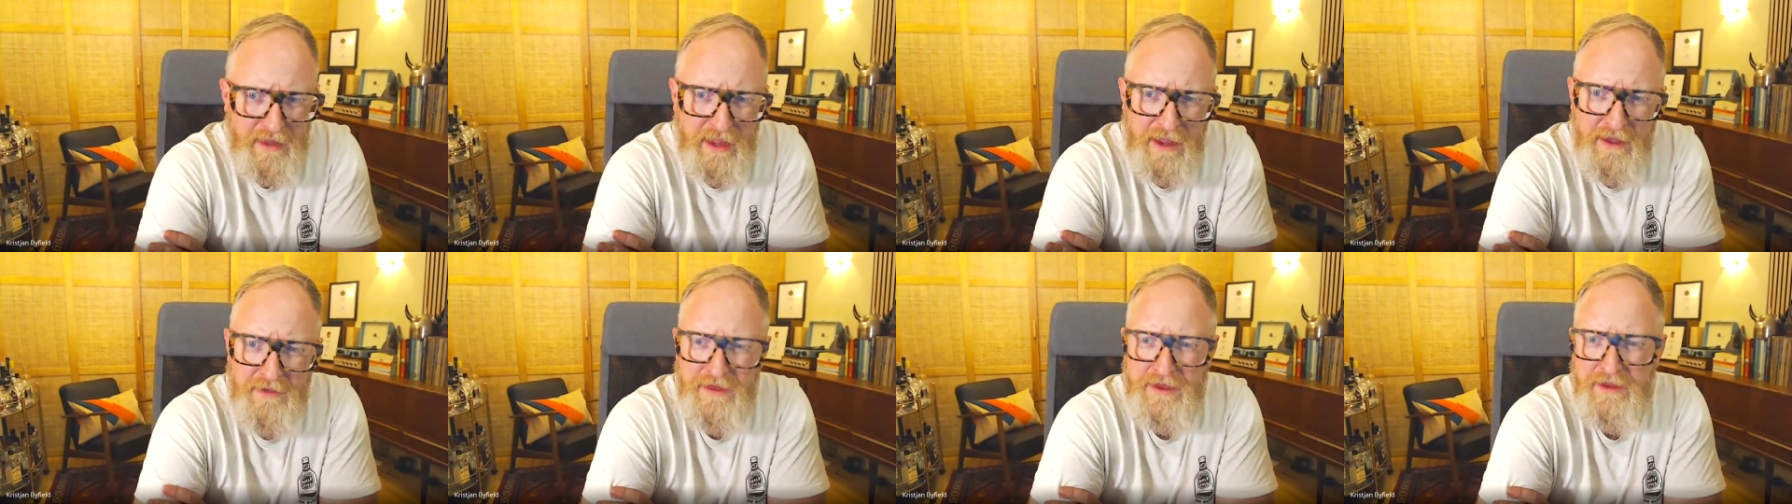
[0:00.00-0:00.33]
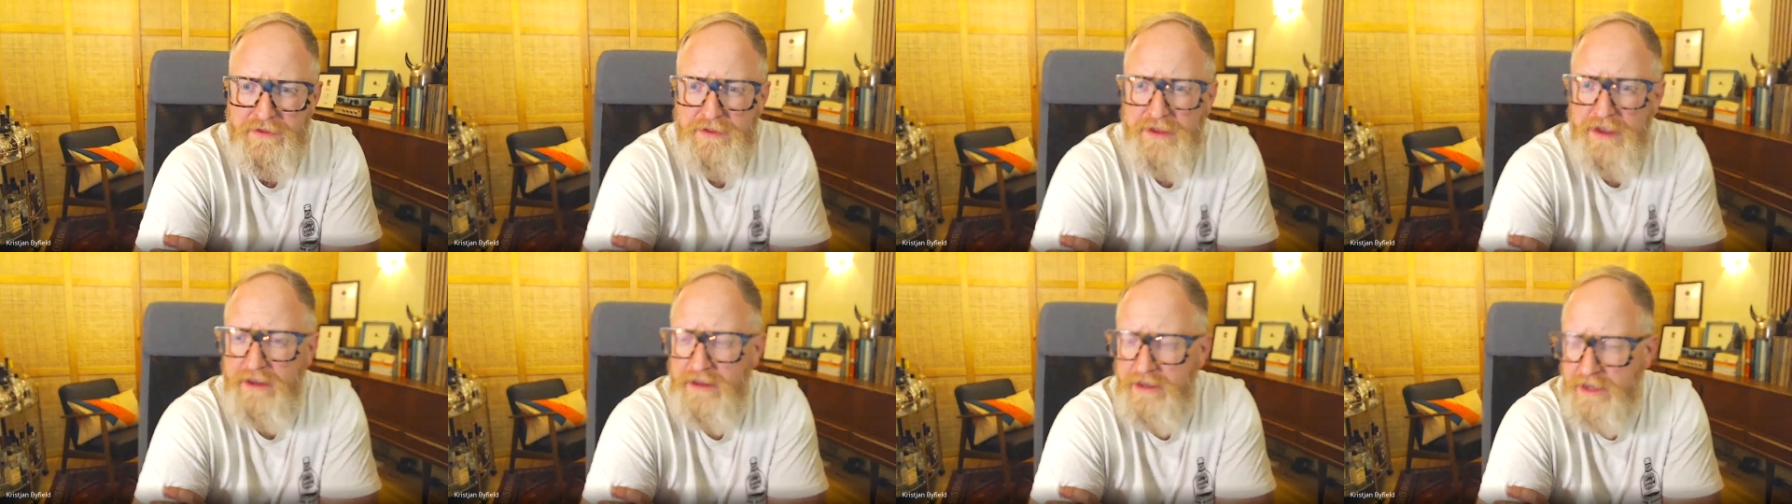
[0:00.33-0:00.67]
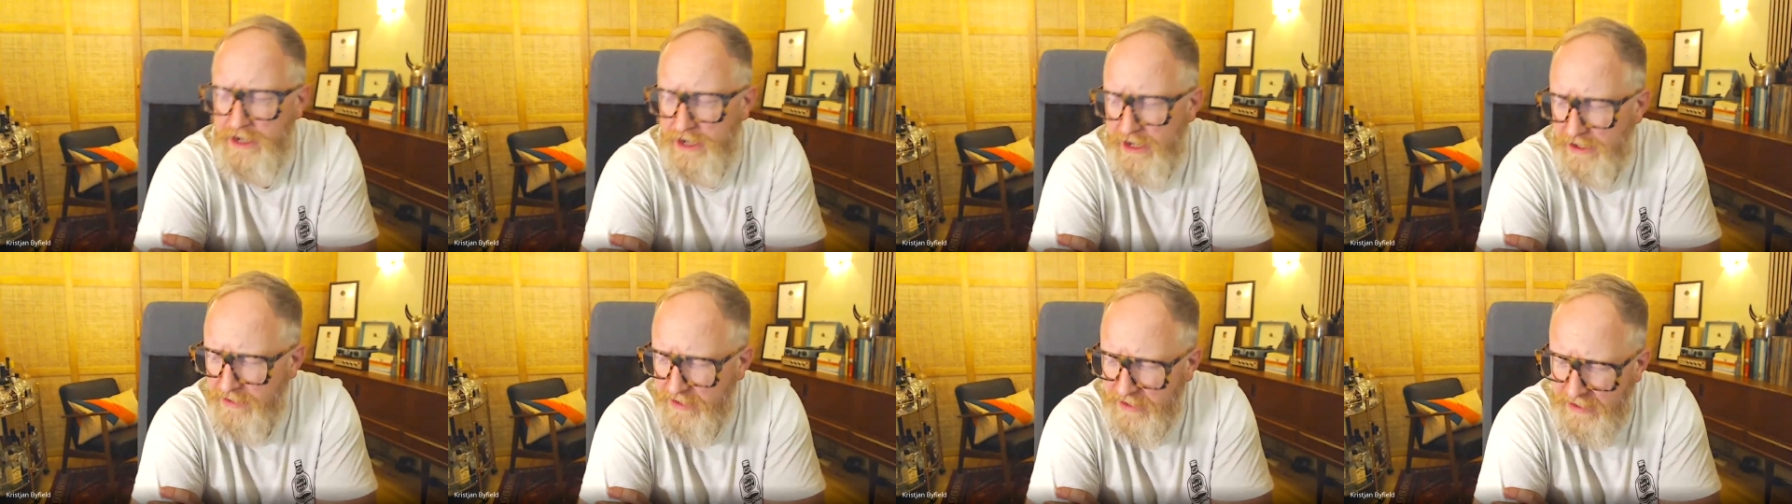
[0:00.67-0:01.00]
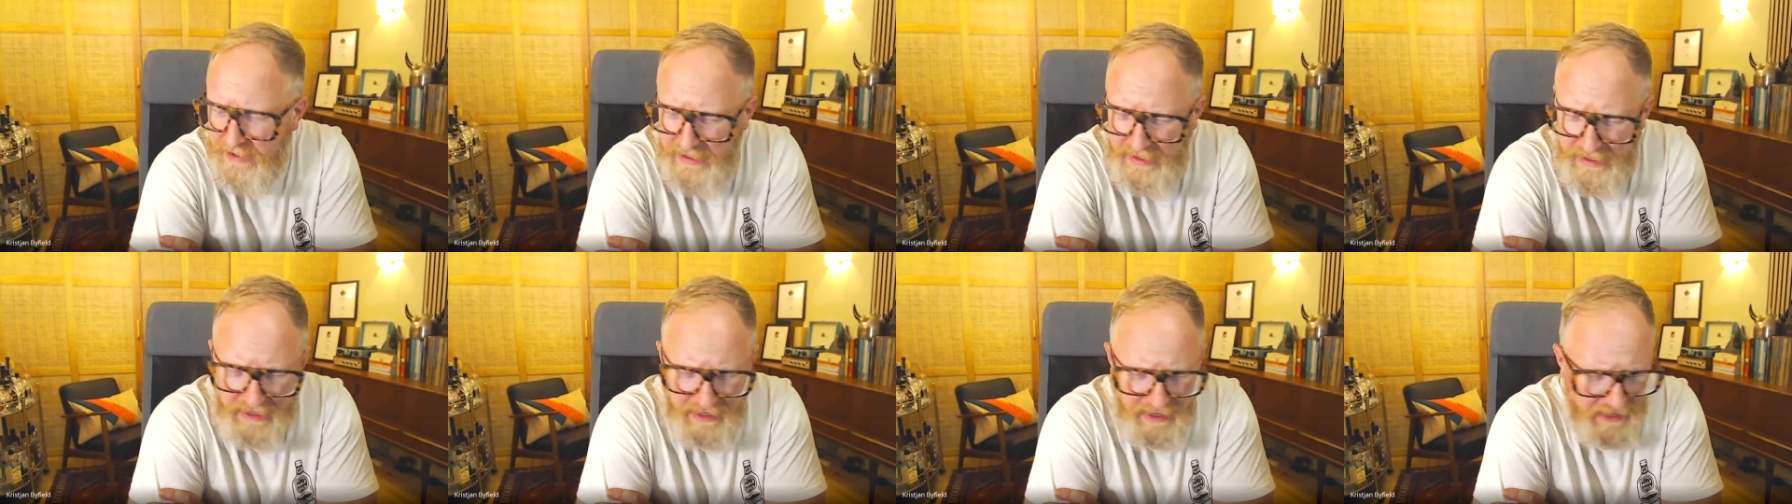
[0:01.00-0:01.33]
I mean, you know,
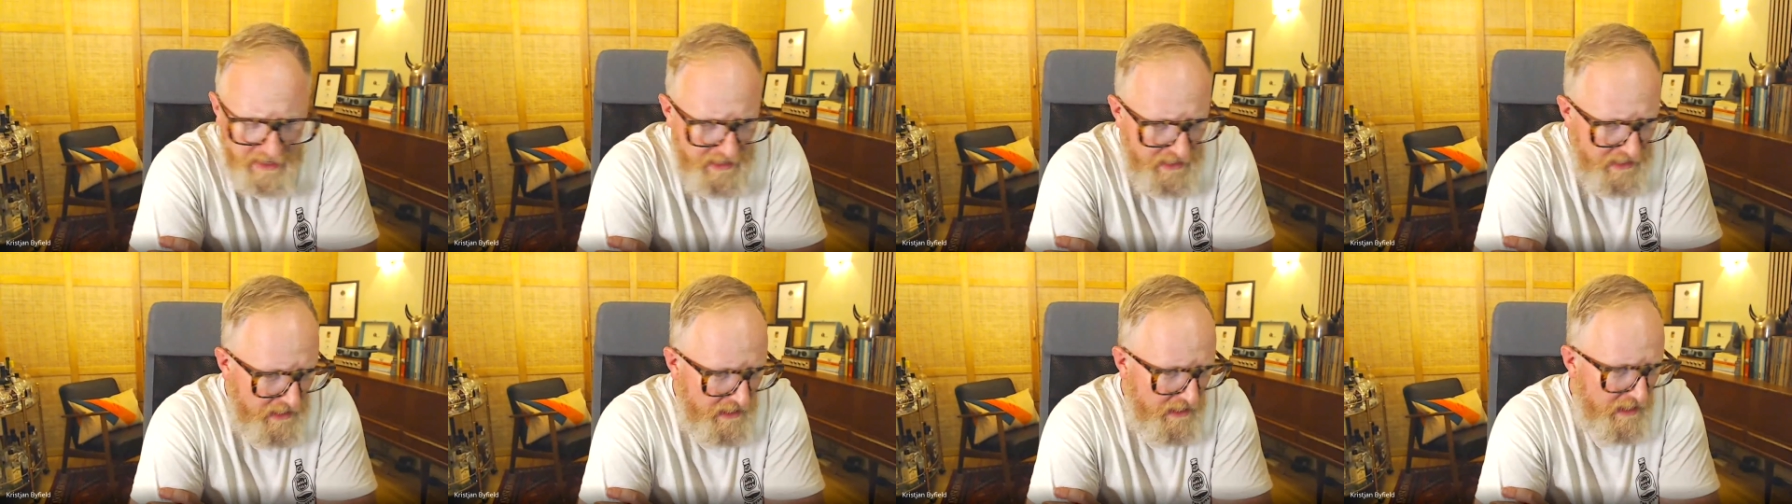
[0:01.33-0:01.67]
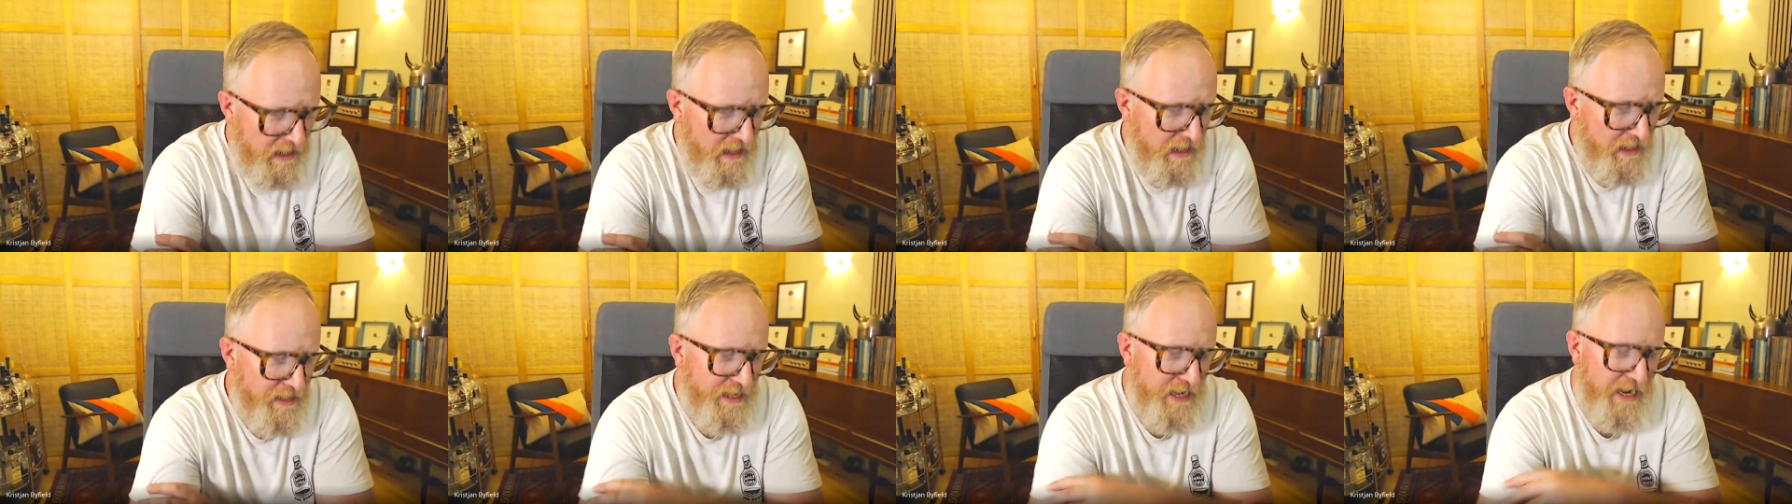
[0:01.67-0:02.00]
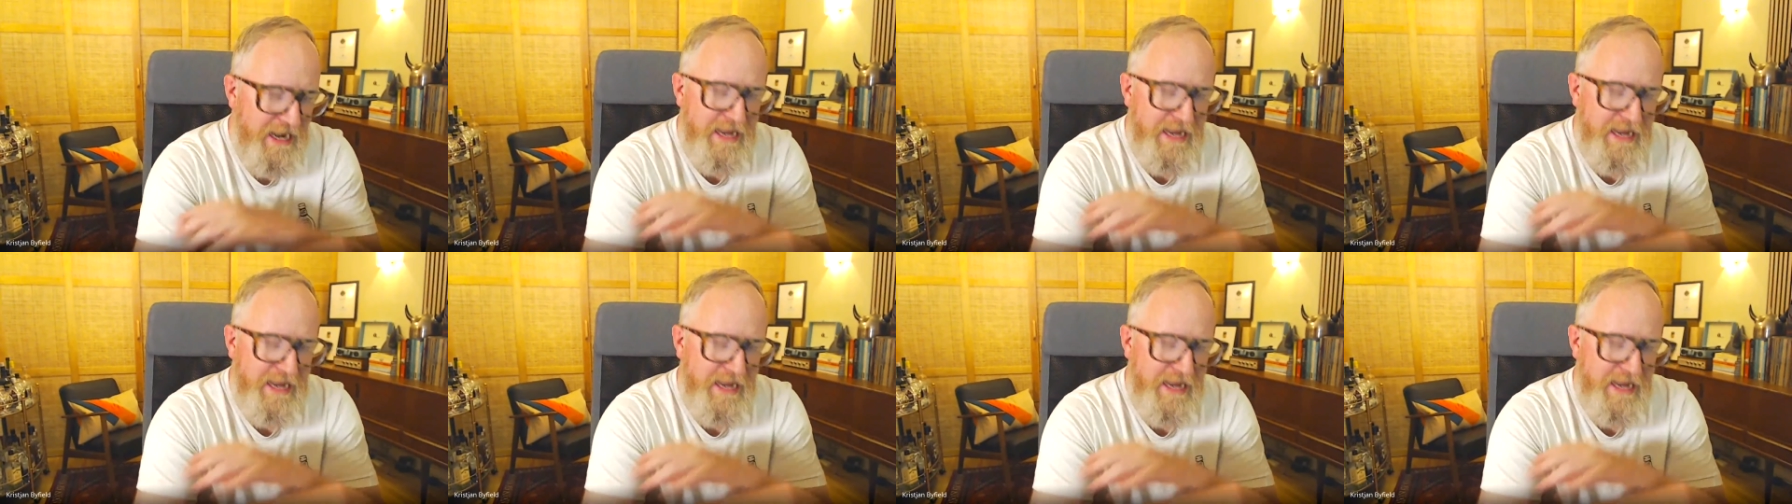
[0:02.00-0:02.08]
an